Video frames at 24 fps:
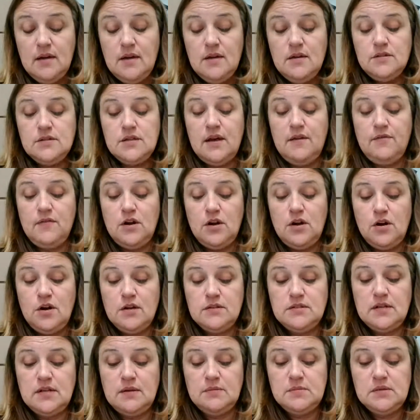I was having a
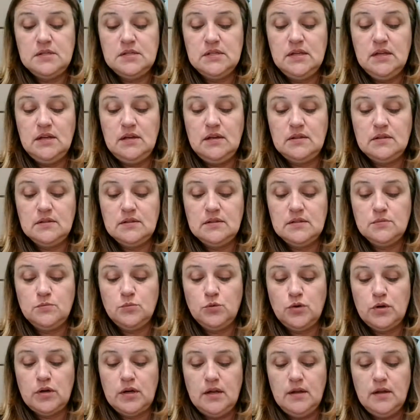hard time seeing
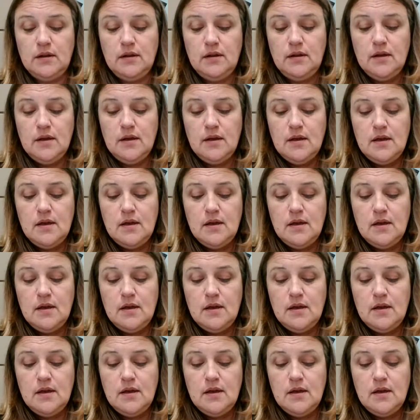this morning